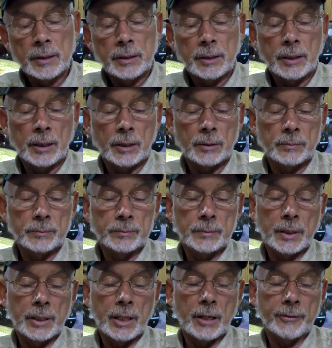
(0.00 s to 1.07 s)

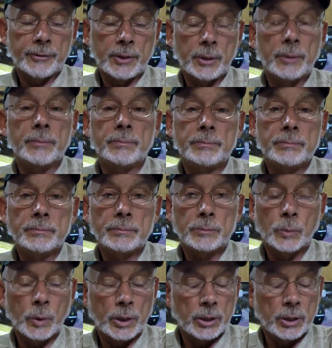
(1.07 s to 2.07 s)
enough to where